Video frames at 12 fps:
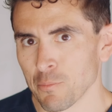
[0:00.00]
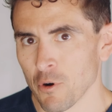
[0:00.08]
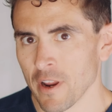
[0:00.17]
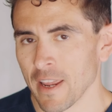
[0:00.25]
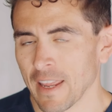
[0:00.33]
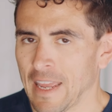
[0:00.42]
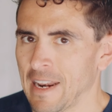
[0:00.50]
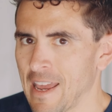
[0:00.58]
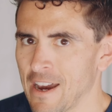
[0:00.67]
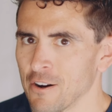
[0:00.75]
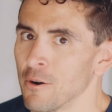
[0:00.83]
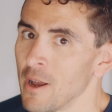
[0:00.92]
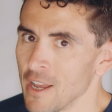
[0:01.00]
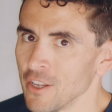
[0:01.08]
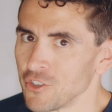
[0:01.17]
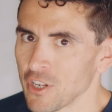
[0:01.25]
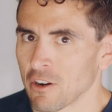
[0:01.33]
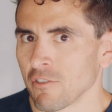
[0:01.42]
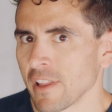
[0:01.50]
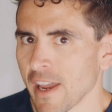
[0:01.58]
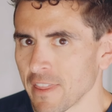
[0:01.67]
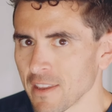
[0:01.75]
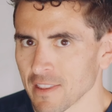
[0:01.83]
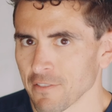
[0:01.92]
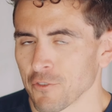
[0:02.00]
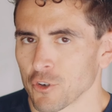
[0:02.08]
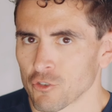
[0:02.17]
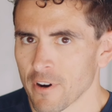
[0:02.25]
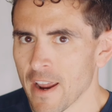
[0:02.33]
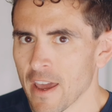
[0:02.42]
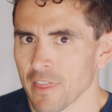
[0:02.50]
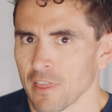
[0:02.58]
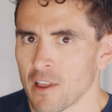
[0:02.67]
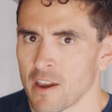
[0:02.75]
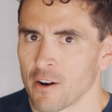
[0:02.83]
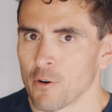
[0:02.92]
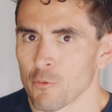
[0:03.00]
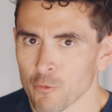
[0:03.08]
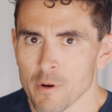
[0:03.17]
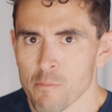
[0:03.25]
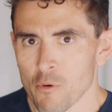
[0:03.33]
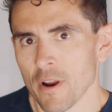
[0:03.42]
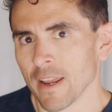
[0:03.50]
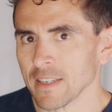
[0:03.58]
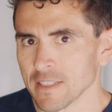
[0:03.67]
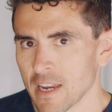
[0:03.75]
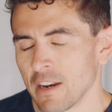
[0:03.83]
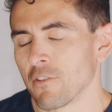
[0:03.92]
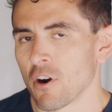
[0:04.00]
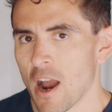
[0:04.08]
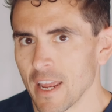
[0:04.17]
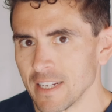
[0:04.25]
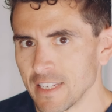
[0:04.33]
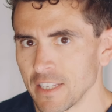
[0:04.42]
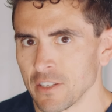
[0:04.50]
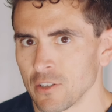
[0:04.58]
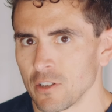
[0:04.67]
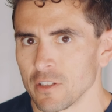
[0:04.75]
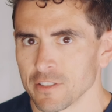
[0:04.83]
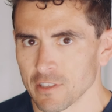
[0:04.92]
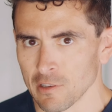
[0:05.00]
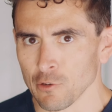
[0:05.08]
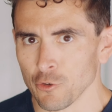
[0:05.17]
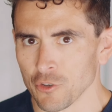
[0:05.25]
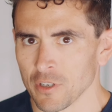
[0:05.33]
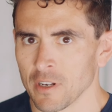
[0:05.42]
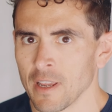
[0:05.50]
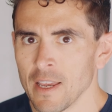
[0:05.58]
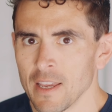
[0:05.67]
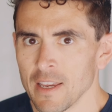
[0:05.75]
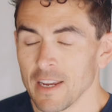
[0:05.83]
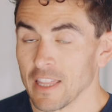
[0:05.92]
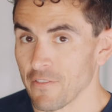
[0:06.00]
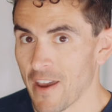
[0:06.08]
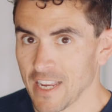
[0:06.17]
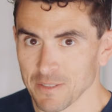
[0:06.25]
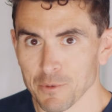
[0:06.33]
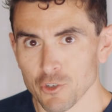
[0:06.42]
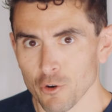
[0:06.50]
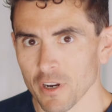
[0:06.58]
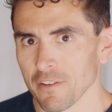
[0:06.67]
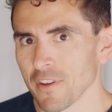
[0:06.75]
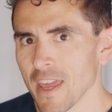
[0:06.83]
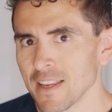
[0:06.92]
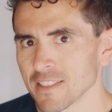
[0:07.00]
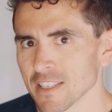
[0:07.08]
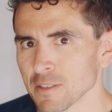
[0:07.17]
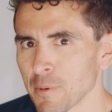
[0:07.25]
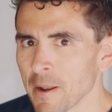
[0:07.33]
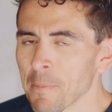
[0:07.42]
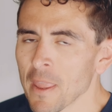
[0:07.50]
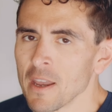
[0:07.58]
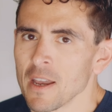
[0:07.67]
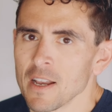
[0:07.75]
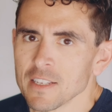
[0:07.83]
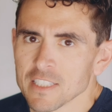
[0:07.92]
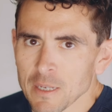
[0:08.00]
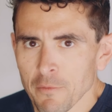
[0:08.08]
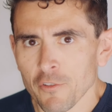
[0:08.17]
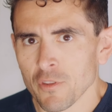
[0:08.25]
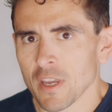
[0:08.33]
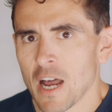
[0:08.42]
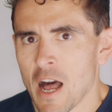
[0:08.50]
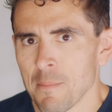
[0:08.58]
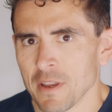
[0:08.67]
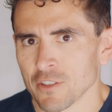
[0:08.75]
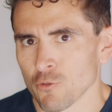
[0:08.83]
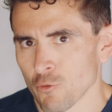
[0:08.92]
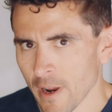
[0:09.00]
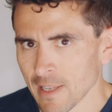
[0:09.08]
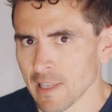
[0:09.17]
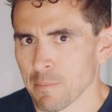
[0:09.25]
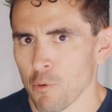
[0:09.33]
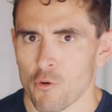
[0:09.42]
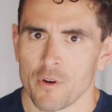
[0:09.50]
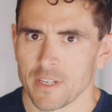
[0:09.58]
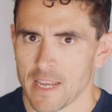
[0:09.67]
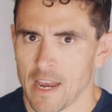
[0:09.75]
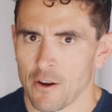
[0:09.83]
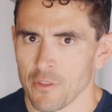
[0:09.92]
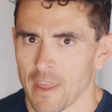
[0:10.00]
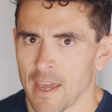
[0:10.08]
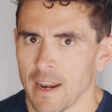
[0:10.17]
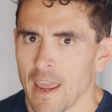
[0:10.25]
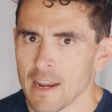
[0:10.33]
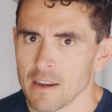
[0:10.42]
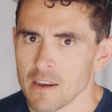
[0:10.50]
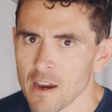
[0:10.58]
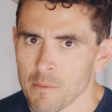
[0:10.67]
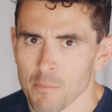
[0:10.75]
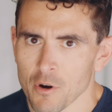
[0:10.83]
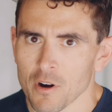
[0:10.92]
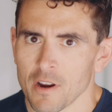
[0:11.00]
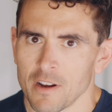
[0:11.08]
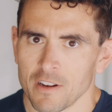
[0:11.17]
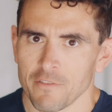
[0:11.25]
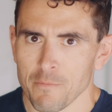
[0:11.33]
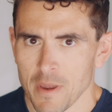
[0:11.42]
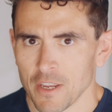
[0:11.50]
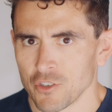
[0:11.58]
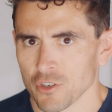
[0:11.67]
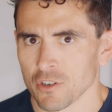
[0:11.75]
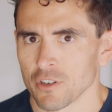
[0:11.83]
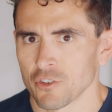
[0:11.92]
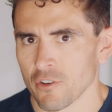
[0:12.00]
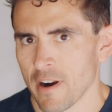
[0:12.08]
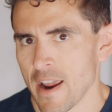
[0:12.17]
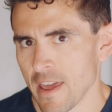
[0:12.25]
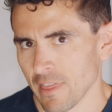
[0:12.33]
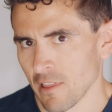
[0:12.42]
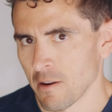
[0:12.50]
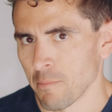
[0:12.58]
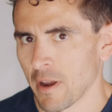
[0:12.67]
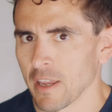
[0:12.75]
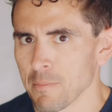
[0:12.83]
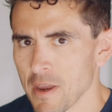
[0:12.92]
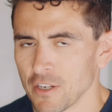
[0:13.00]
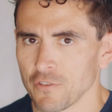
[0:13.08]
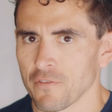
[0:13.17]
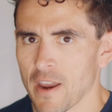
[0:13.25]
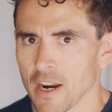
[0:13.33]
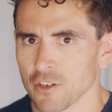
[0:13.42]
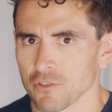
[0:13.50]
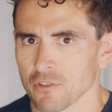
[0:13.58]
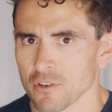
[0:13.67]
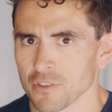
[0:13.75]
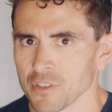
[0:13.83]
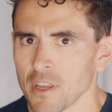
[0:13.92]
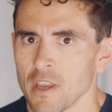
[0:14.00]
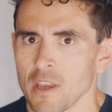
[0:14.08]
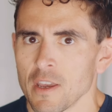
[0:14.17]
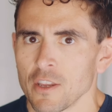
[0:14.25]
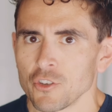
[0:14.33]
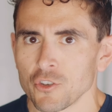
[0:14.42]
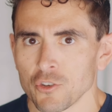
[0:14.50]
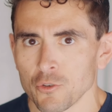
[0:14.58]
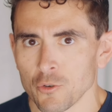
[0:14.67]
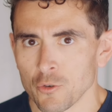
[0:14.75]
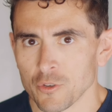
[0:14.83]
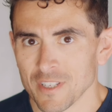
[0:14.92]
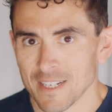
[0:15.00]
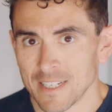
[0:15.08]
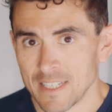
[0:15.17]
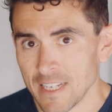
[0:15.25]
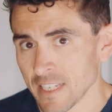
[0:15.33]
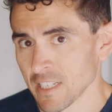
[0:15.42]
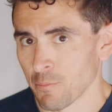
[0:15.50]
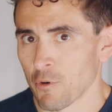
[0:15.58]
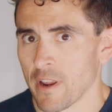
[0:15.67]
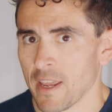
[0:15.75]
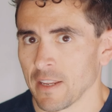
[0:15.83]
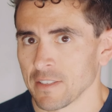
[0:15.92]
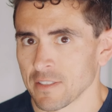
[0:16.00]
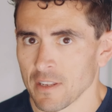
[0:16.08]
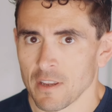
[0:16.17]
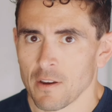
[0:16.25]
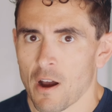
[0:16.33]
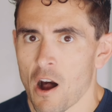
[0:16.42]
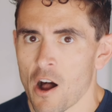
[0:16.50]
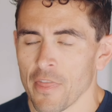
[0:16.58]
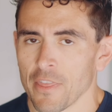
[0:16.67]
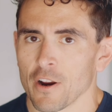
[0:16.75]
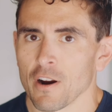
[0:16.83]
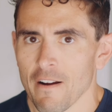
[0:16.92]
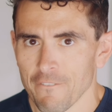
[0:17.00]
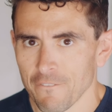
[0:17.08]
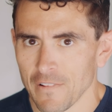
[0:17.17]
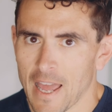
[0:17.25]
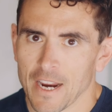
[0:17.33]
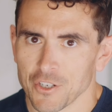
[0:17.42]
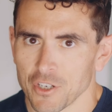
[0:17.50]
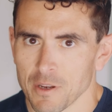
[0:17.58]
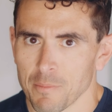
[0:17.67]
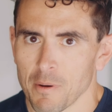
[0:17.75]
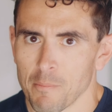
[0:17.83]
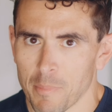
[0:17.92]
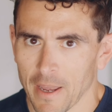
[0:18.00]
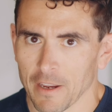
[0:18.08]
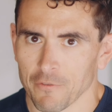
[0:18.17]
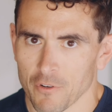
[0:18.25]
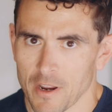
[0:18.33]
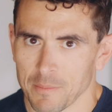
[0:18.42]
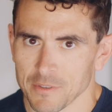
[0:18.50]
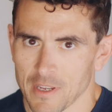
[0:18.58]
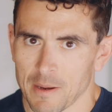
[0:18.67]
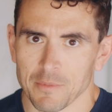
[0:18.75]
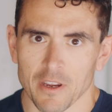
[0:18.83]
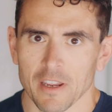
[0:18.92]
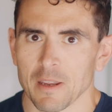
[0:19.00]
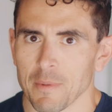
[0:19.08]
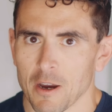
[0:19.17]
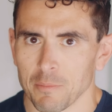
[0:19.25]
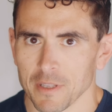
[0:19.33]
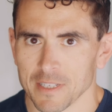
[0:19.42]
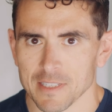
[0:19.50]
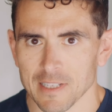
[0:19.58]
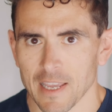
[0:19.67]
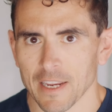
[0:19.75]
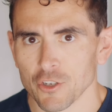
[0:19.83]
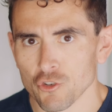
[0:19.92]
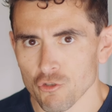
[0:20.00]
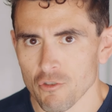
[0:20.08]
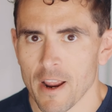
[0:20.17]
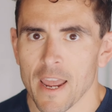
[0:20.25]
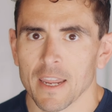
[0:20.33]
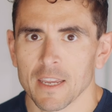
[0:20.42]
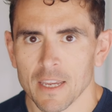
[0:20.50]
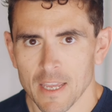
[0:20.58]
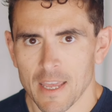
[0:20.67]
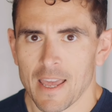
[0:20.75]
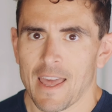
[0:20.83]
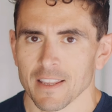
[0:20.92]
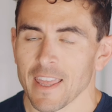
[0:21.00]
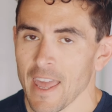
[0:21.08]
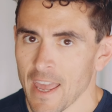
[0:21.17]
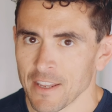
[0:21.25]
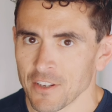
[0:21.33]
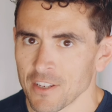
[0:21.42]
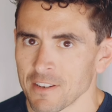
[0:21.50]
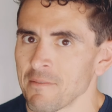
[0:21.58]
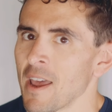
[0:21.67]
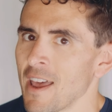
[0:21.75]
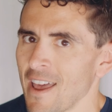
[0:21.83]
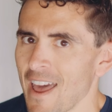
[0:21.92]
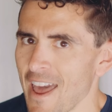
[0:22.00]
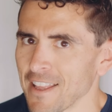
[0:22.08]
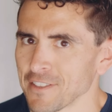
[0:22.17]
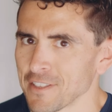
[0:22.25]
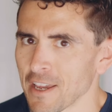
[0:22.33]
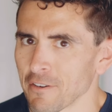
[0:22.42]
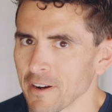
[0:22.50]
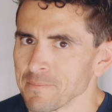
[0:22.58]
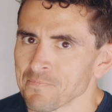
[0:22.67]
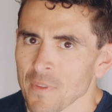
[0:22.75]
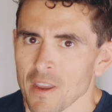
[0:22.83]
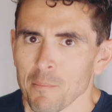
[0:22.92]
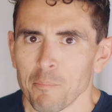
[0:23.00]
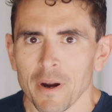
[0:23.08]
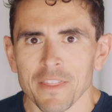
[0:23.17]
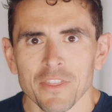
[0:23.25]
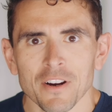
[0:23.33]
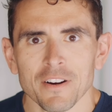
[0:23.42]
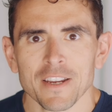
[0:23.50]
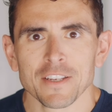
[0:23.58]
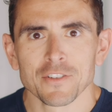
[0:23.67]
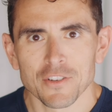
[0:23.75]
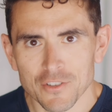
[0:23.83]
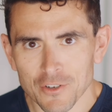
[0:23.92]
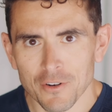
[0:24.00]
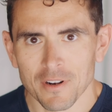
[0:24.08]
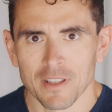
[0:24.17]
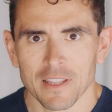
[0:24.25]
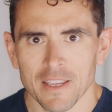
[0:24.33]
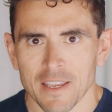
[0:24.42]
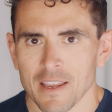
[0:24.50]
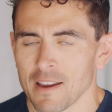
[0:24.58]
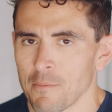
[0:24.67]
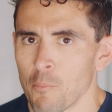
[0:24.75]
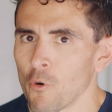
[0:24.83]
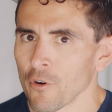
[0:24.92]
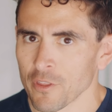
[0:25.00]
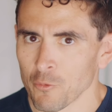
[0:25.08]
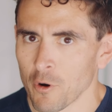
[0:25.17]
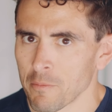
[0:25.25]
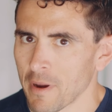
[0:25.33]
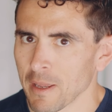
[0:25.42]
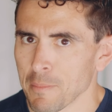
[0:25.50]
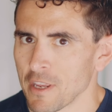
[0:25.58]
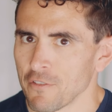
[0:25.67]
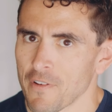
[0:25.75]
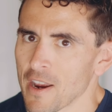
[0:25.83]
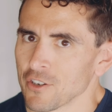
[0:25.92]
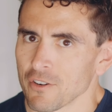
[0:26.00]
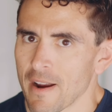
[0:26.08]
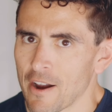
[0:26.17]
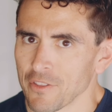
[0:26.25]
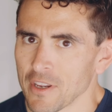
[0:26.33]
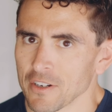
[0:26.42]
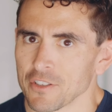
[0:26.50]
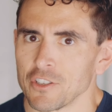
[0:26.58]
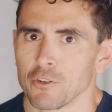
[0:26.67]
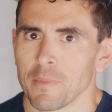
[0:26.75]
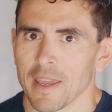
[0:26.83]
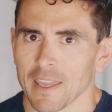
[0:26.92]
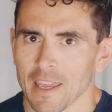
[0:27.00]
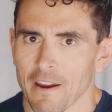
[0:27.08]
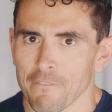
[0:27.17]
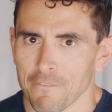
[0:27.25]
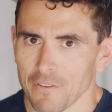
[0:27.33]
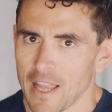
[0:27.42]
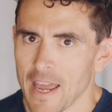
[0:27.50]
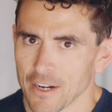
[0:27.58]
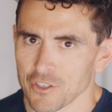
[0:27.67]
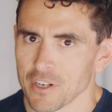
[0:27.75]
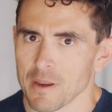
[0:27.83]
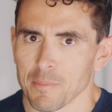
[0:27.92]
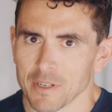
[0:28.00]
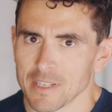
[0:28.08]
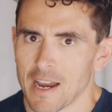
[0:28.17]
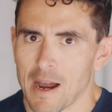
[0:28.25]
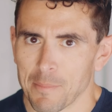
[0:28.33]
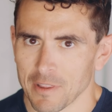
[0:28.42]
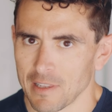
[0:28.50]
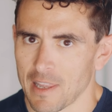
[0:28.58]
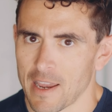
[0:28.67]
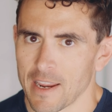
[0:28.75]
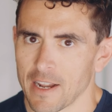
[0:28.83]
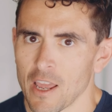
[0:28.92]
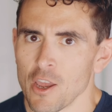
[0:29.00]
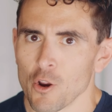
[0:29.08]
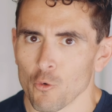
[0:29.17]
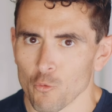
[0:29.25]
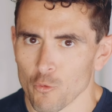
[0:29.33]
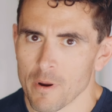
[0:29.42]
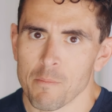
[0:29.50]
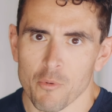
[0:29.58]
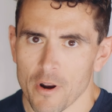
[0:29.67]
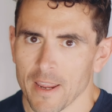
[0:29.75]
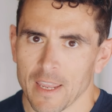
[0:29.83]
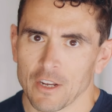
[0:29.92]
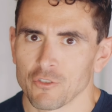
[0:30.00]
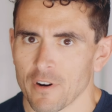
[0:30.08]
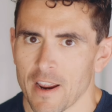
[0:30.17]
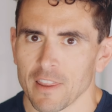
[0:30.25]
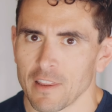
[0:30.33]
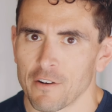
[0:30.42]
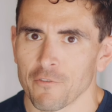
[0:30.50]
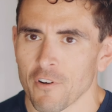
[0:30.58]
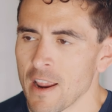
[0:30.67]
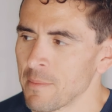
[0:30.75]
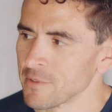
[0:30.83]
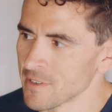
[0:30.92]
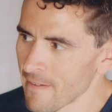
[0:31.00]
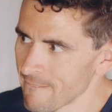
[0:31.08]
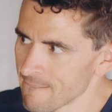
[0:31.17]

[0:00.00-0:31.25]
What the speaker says: brake and how generally I think that for triathlon, rim brake is kind of our ideal solution in the vast majority of cases. But some of you in the comments rightly point out that a number of major triathlon bike manufacturers choose disc brakes on their flagship bike frames. I'm talking about places like Trek, Canyon, etc. But there is certainly more than one bike manufacturer out there still making flagship, top-of-the-line, rim-braking triathlon frames,